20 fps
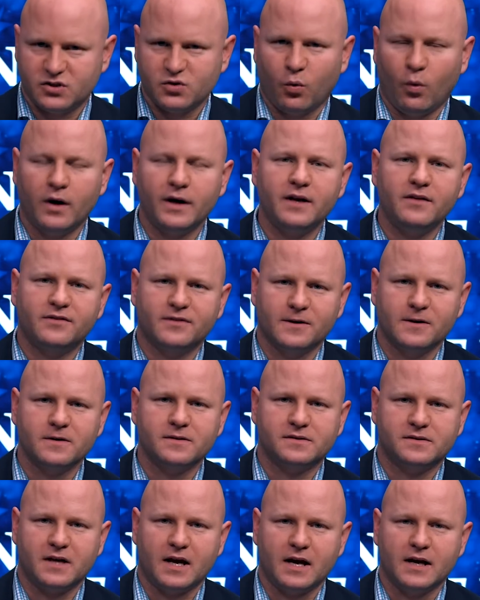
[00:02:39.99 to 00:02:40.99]
twenty
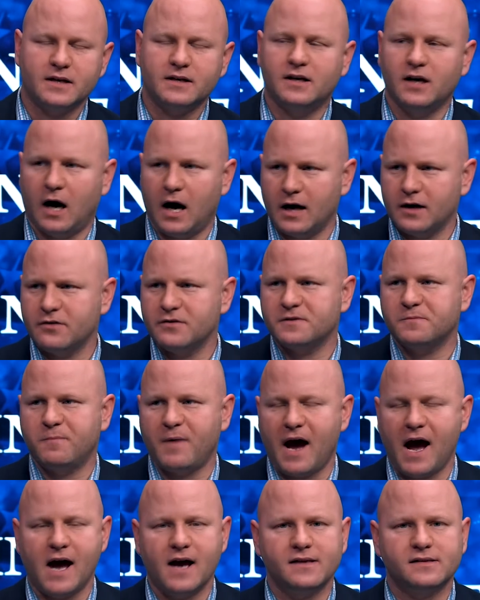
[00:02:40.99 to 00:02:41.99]
thirteen, Congress
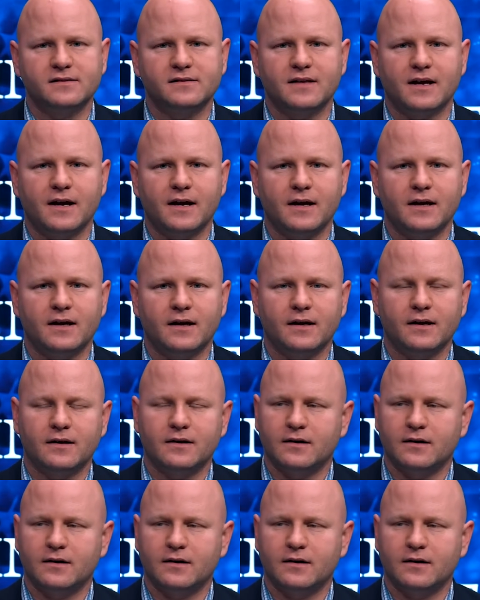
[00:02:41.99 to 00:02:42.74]
passed a,